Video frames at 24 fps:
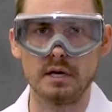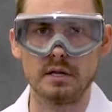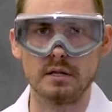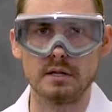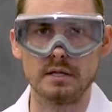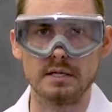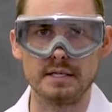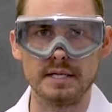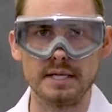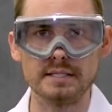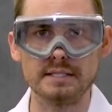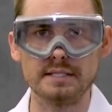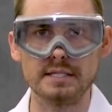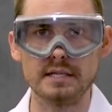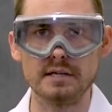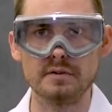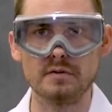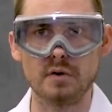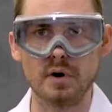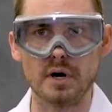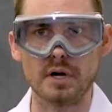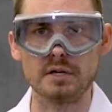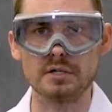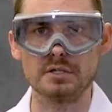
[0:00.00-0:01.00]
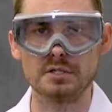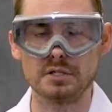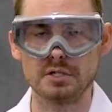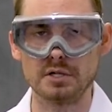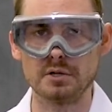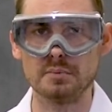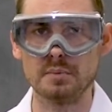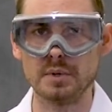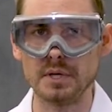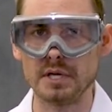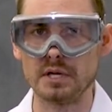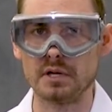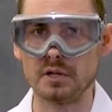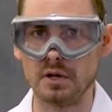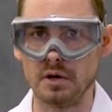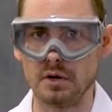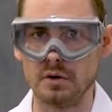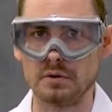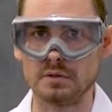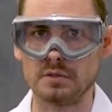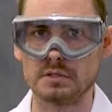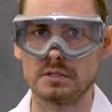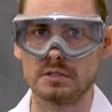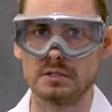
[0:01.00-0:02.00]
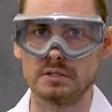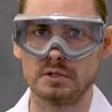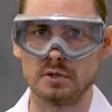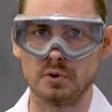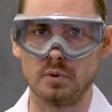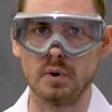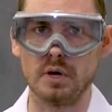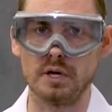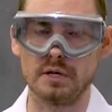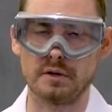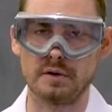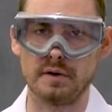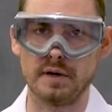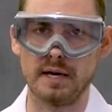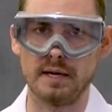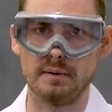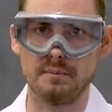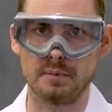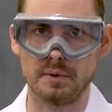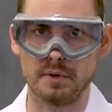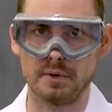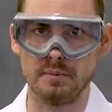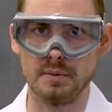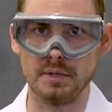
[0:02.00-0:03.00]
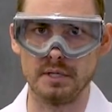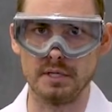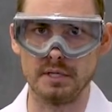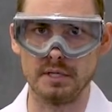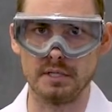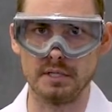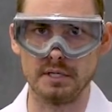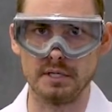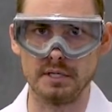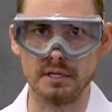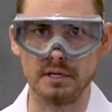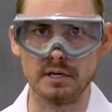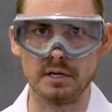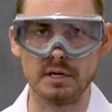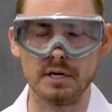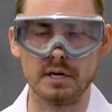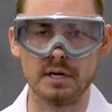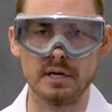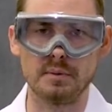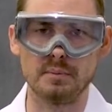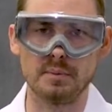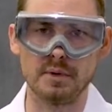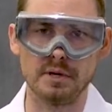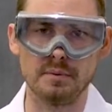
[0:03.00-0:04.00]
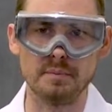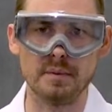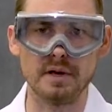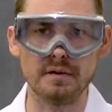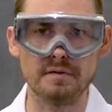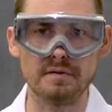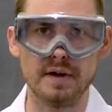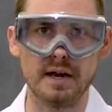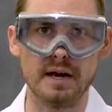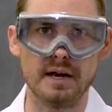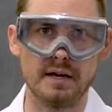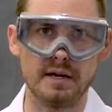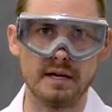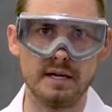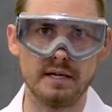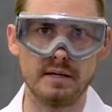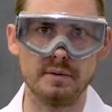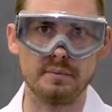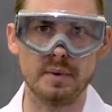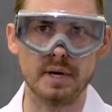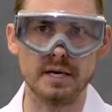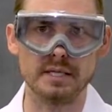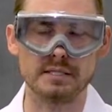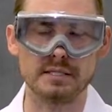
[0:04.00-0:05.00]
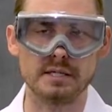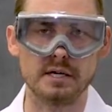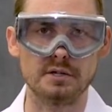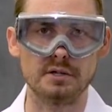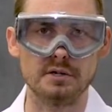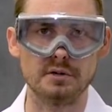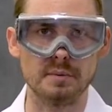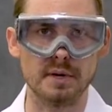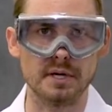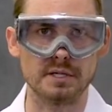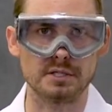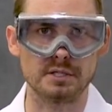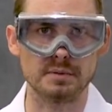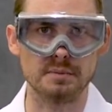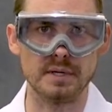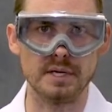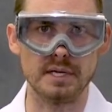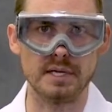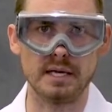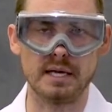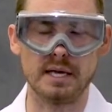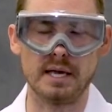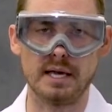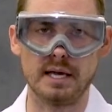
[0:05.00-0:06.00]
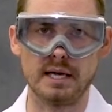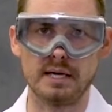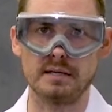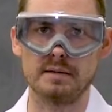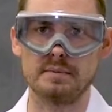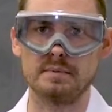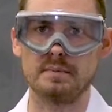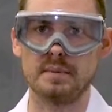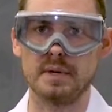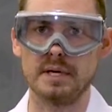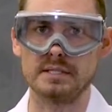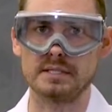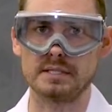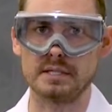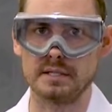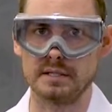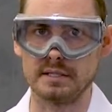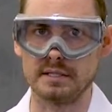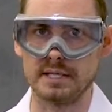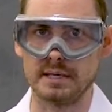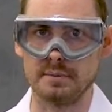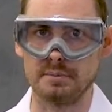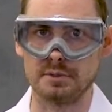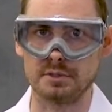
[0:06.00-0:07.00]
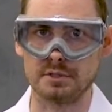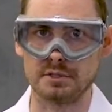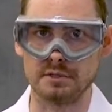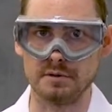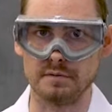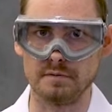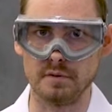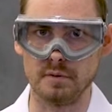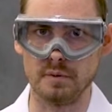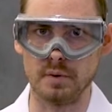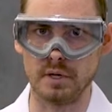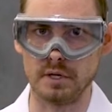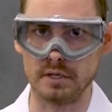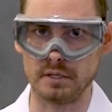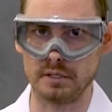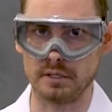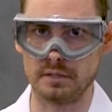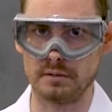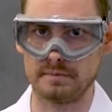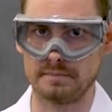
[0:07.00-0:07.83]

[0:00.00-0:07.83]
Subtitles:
The density of water should be close to 1 gram per milliliter, but it may vary based on your measurement and based on the temperature of the water.